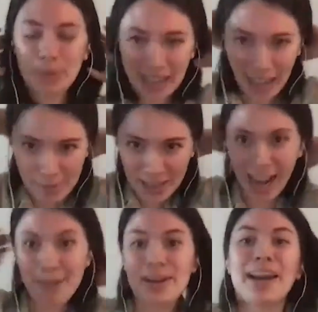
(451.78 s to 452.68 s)
but I mean,
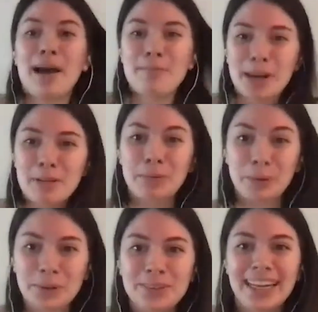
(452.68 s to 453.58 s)
I'm, and I'm not a
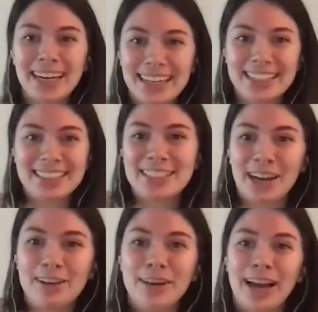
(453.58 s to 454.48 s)
prude with that kind of
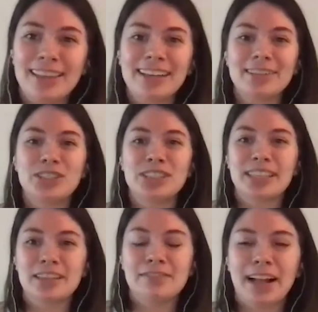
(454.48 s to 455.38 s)
stuff. I think it was just
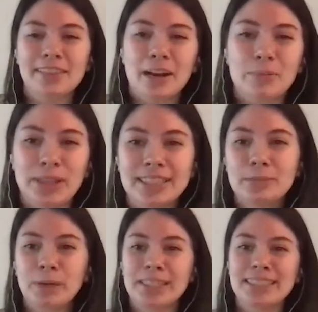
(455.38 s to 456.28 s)
like the fact that I'm with this
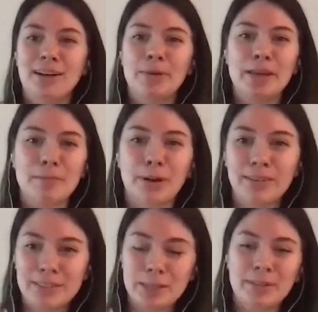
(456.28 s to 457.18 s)
person on my
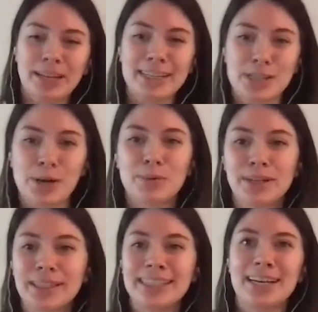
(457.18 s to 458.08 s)
improv team that I don't
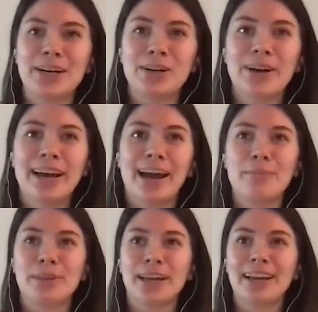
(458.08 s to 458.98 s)
really know. And
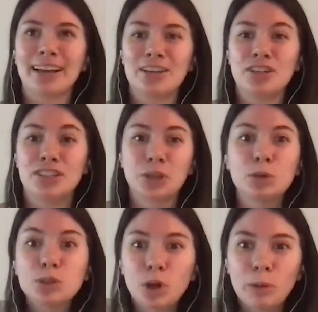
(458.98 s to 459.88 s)
I'm like so
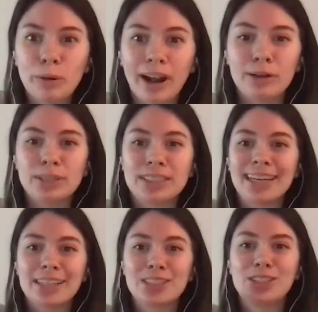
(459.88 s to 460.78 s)
sober. I was
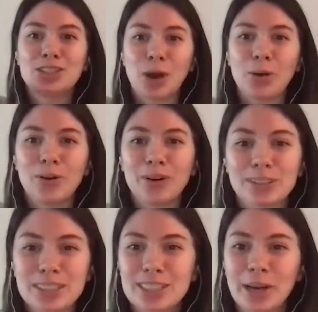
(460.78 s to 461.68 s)
like stone
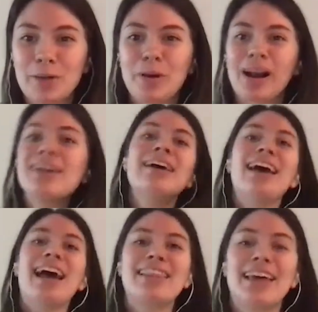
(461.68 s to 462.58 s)
cold sober.
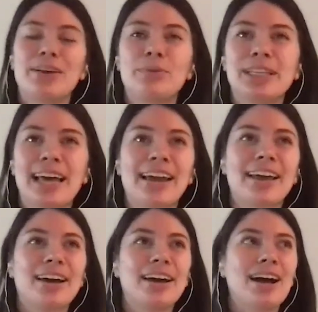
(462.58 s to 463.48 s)
And then yes. we
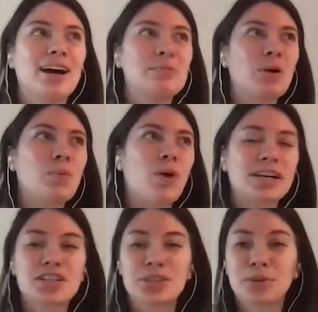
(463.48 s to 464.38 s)
like, um,
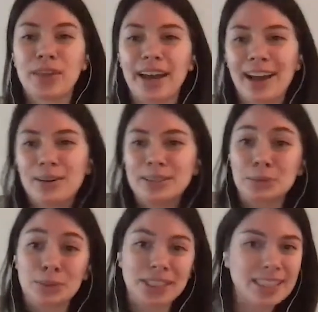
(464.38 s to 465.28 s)
walked through the house,
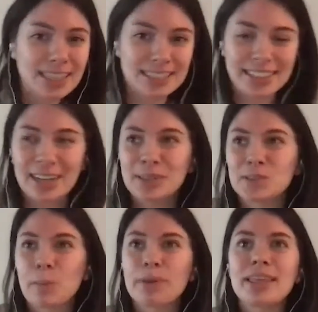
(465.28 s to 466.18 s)
really nice
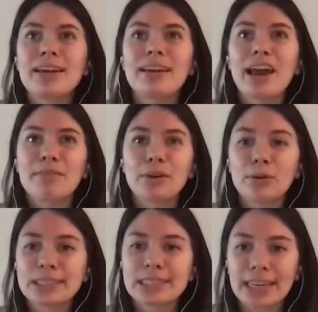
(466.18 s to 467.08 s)
house. But then
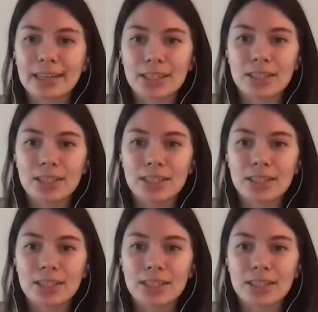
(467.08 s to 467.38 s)
everyone was like